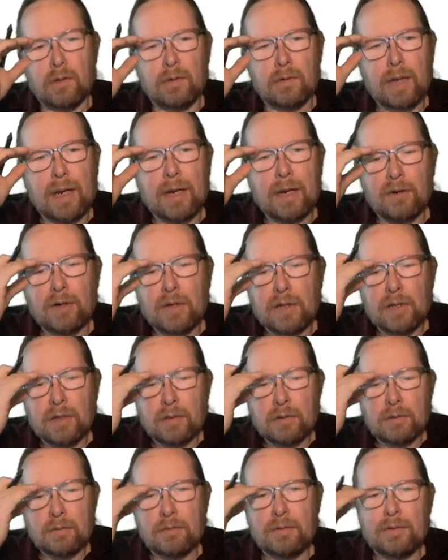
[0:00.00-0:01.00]

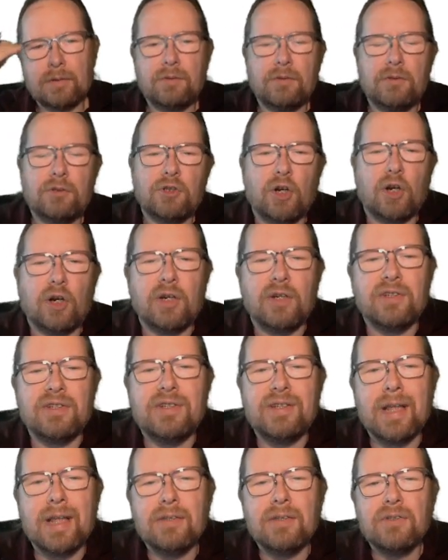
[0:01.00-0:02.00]
area charge
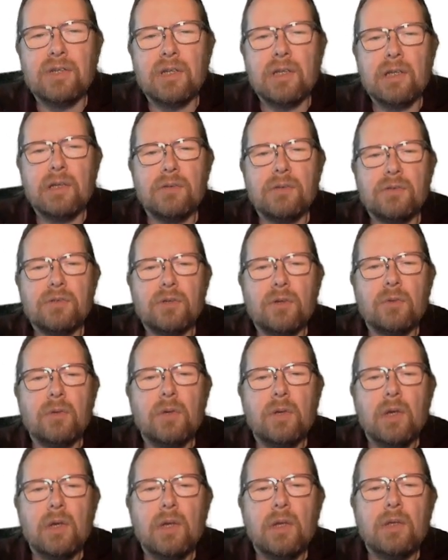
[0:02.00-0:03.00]
density. So
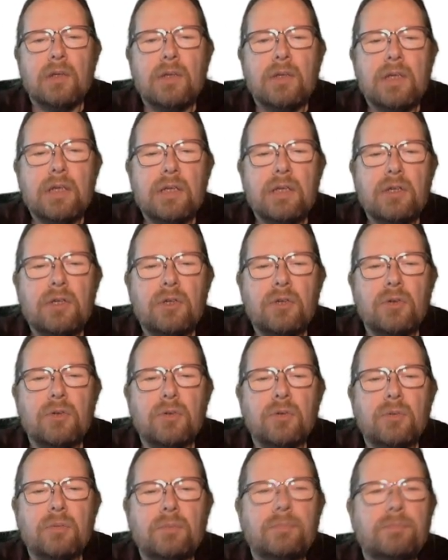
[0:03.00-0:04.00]

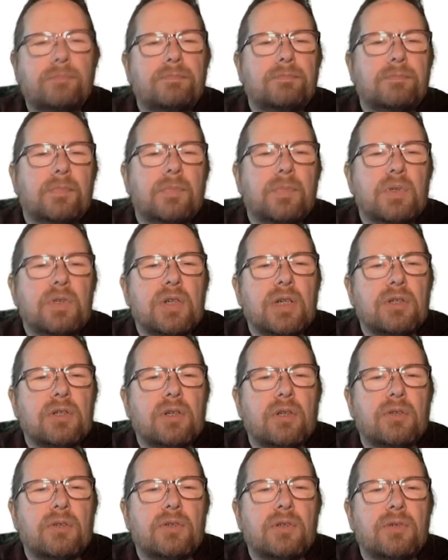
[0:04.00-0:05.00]
dq, let me change
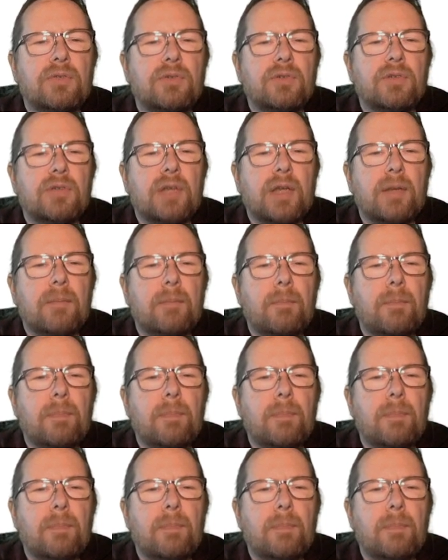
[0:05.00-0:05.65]
colors here for a second,